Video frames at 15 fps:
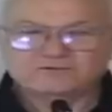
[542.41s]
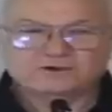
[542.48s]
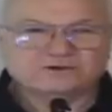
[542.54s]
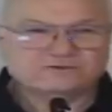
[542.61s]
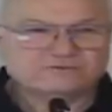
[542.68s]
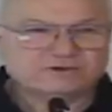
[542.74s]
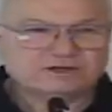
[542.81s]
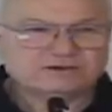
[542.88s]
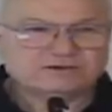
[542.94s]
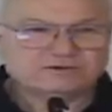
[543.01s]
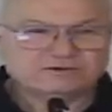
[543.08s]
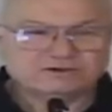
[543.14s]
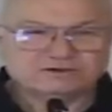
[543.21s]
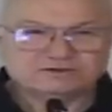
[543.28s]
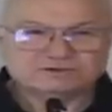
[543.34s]
phosphate
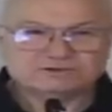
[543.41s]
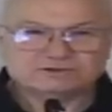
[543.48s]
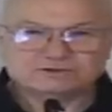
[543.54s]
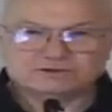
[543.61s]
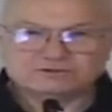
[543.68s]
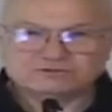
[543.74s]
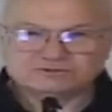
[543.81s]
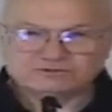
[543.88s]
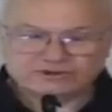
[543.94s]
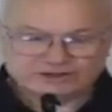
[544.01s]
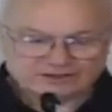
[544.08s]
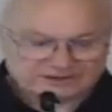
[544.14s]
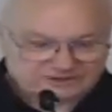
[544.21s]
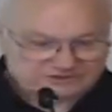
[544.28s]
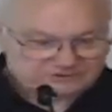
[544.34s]
detergents and go
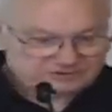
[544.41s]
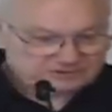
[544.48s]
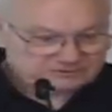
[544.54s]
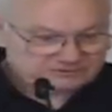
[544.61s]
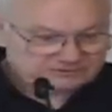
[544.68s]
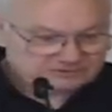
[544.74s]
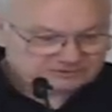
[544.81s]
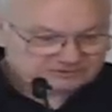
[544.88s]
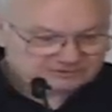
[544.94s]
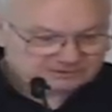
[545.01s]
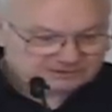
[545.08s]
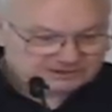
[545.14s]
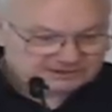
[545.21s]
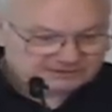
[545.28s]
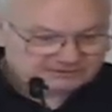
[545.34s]
strictly to citrus
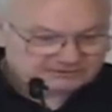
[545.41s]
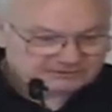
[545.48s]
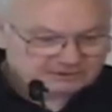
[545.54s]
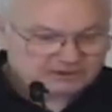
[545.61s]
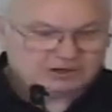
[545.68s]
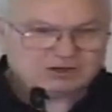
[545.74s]
cleaners.